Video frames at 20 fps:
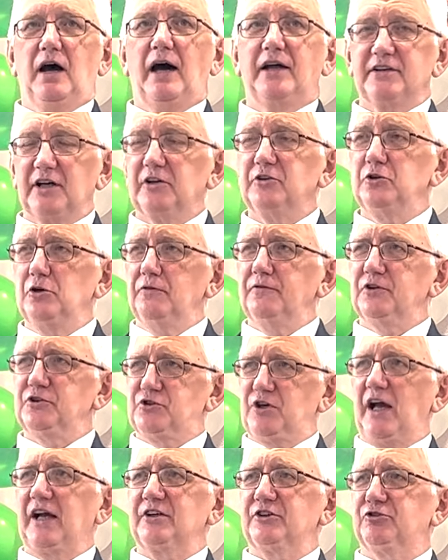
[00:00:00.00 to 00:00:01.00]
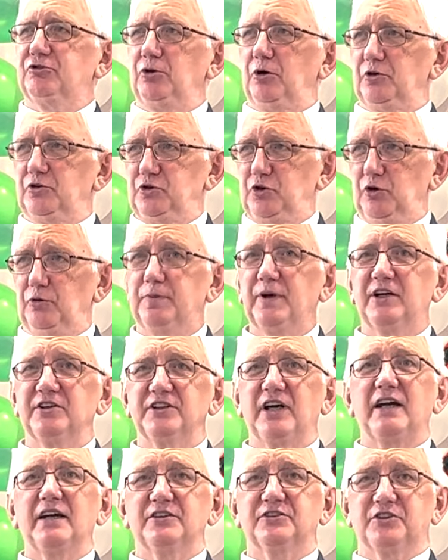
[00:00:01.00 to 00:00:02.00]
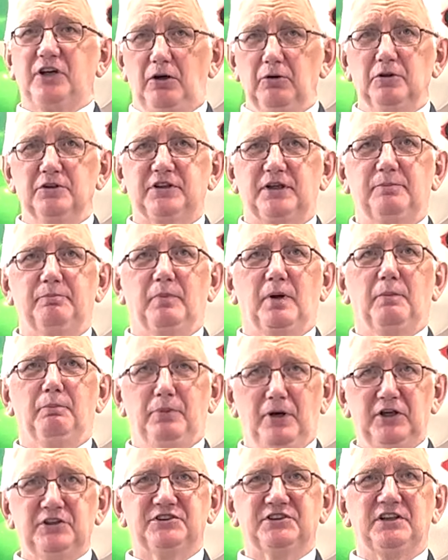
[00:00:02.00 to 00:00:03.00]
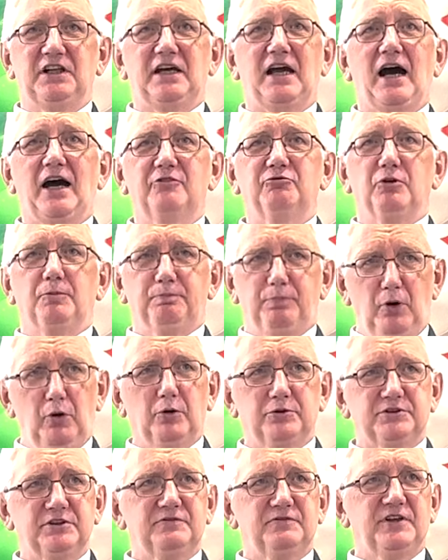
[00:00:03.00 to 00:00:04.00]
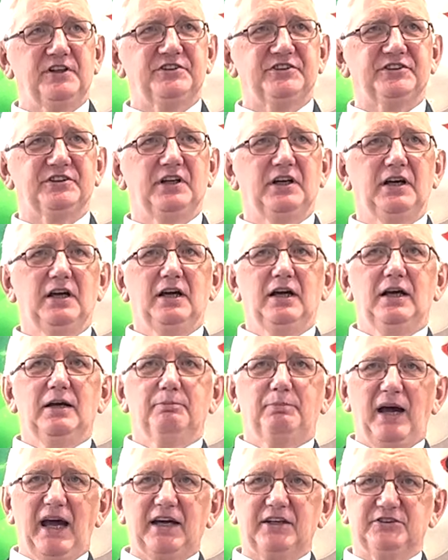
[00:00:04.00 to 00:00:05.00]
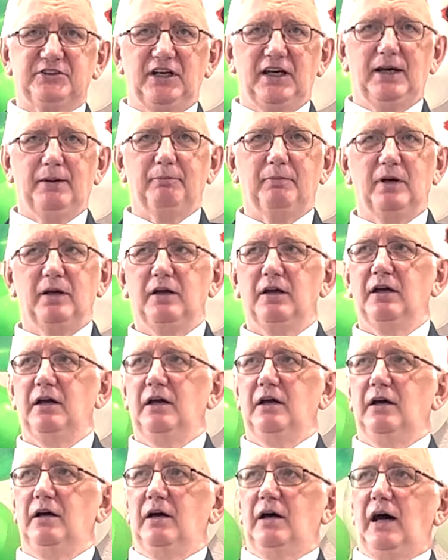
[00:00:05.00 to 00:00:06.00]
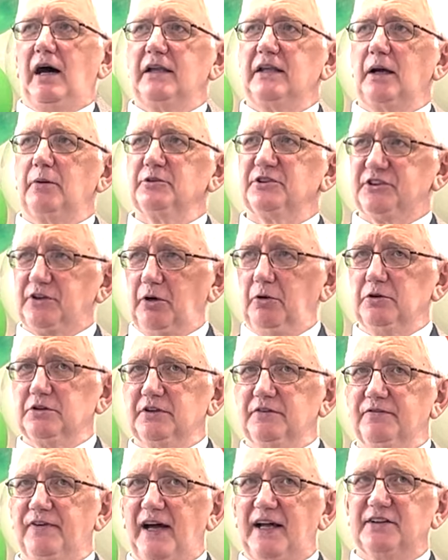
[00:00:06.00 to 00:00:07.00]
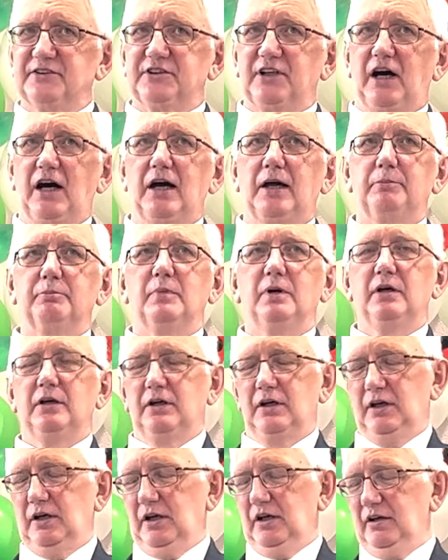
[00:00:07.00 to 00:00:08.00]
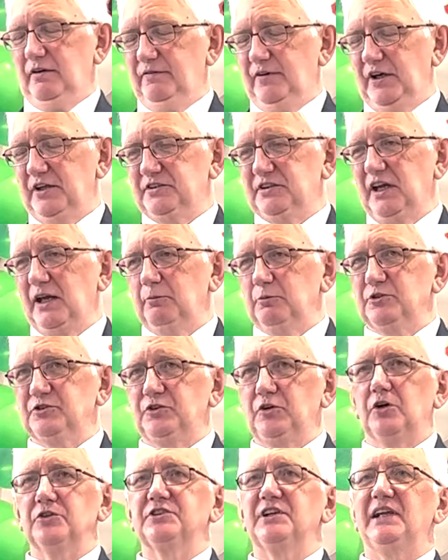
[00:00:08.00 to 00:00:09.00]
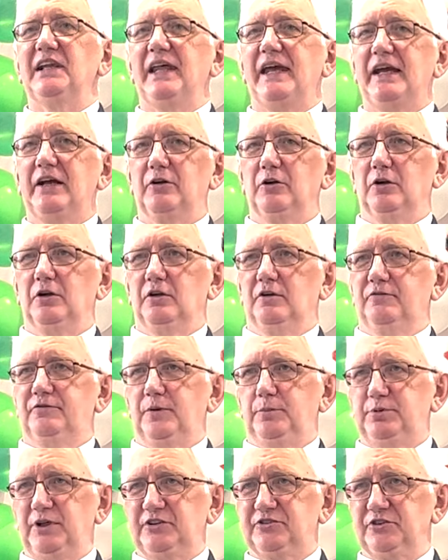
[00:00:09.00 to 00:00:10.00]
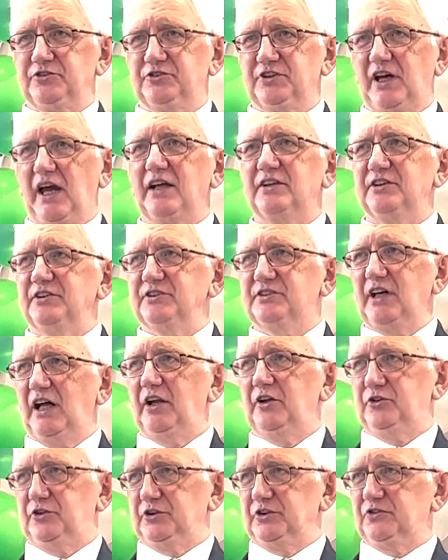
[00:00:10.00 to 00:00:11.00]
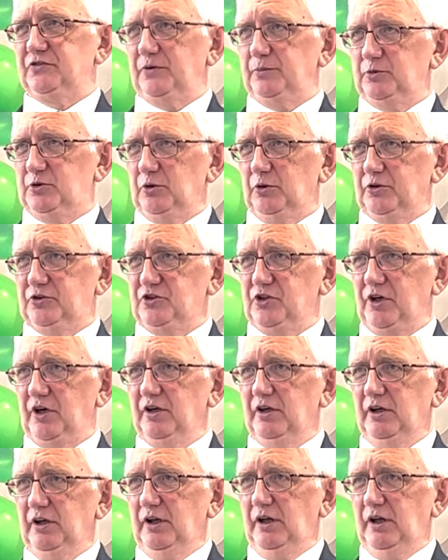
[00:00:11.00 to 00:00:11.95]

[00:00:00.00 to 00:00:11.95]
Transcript: And I knew that Jack Straw knew, because I had told him personally. I had reported this back to him. And I was told at that time that it was not illegal for Britain to get intelligence from torture.